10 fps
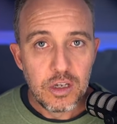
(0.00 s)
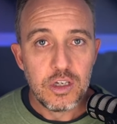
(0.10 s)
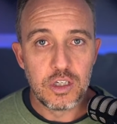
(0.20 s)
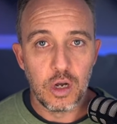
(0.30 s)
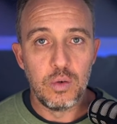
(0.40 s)

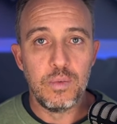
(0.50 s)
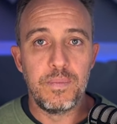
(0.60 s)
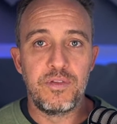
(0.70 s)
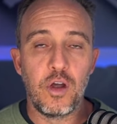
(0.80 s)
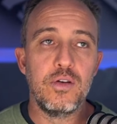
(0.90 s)
So
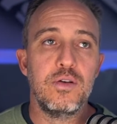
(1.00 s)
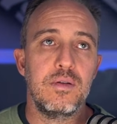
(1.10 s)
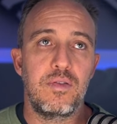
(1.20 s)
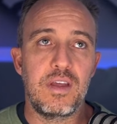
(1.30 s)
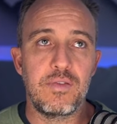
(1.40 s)
don't
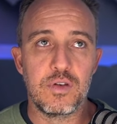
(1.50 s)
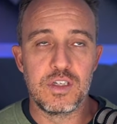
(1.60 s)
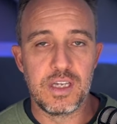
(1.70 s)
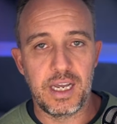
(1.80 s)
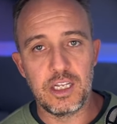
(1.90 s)
think for a
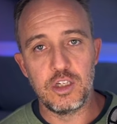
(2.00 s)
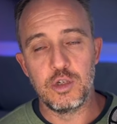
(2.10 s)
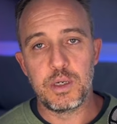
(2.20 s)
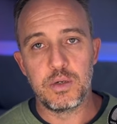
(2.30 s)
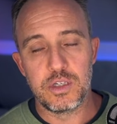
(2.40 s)
second just
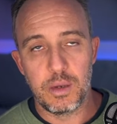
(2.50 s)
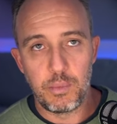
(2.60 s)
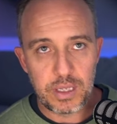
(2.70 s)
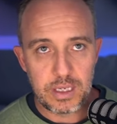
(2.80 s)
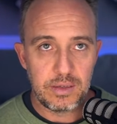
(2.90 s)
because
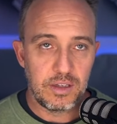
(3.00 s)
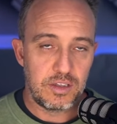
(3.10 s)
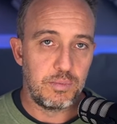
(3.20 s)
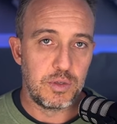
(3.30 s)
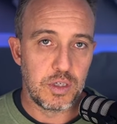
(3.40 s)
somebody d-
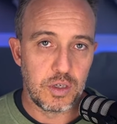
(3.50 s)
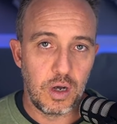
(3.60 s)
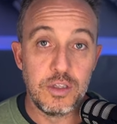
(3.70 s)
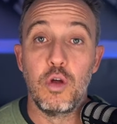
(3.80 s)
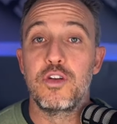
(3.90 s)

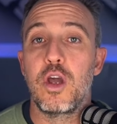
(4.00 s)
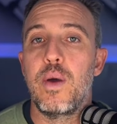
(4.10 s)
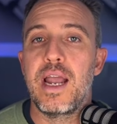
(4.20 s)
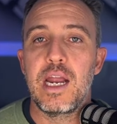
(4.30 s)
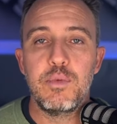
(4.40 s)
decides not to go
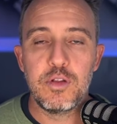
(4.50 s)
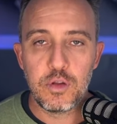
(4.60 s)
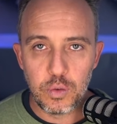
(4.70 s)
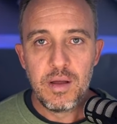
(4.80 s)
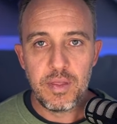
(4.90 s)
ahead with
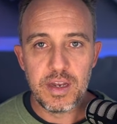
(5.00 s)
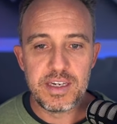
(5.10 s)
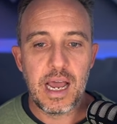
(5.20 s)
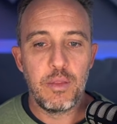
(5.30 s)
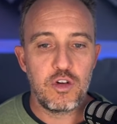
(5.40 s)
you that
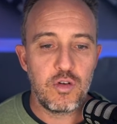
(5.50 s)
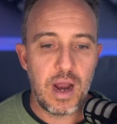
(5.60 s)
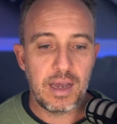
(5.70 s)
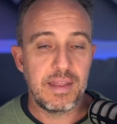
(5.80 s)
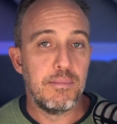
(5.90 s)
down the
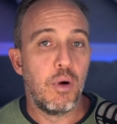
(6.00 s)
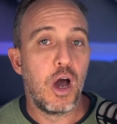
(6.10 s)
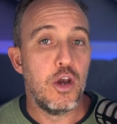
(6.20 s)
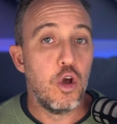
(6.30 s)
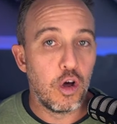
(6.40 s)
track they
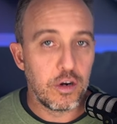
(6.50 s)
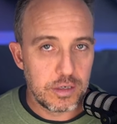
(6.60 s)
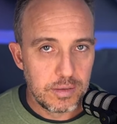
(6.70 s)
might not.